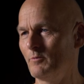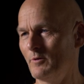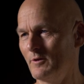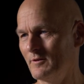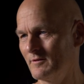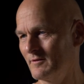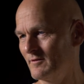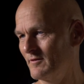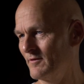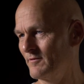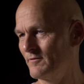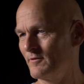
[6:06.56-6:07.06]

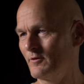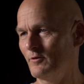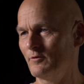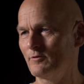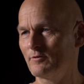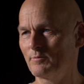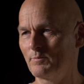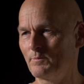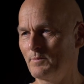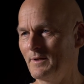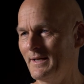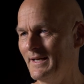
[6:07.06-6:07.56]
wants, of
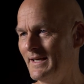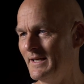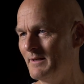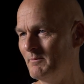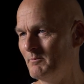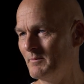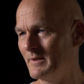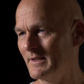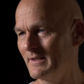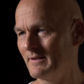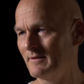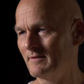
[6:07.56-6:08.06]
course,
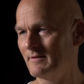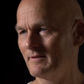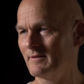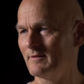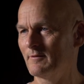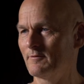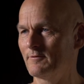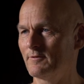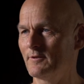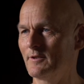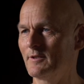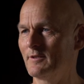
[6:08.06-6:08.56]
payment
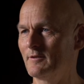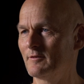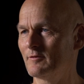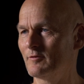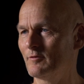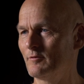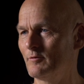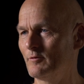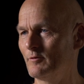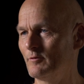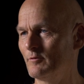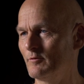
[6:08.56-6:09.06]
for
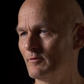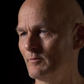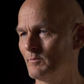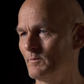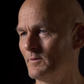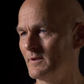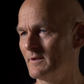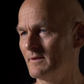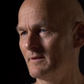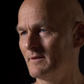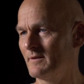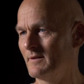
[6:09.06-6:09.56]
interviews,
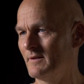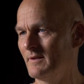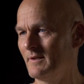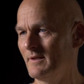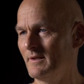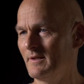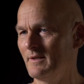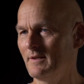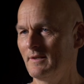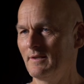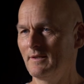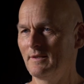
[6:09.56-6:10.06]
but
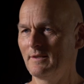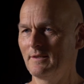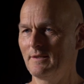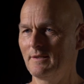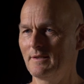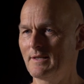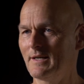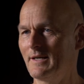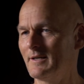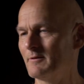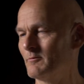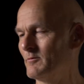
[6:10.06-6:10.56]
he
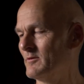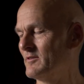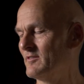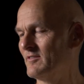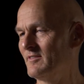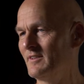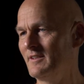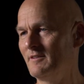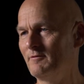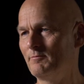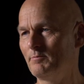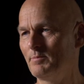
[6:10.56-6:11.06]
can't
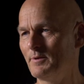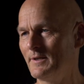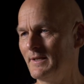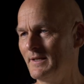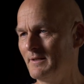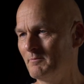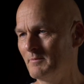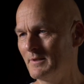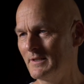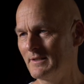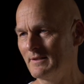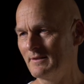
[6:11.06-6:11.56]
receive
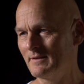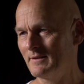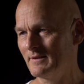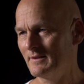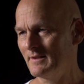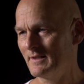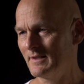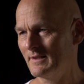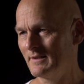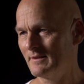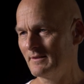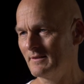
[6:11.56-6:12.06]
payment,
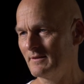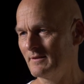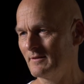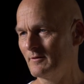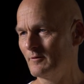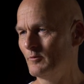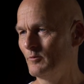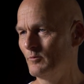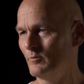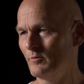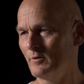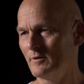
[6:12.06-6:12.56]
and
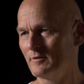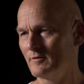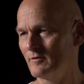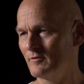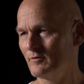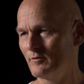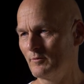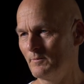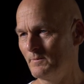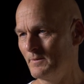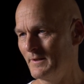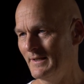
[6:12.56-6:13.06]
who
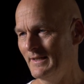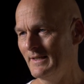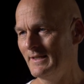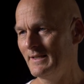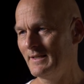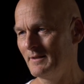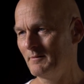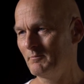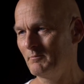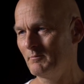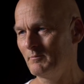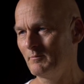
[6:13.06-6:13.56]
wants to pay
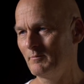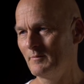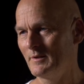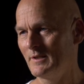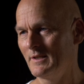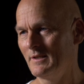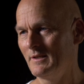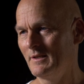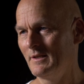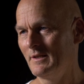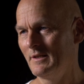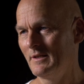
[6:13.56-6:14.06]
him?
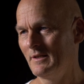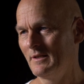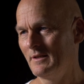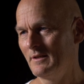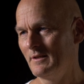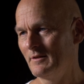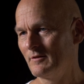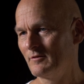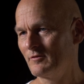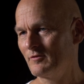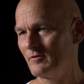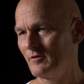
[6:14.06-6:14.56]

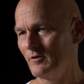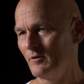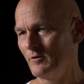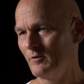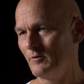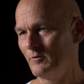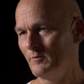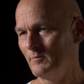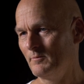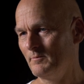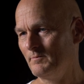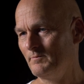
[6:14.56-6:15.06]

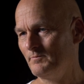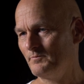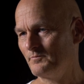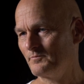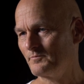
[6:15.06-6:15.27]
So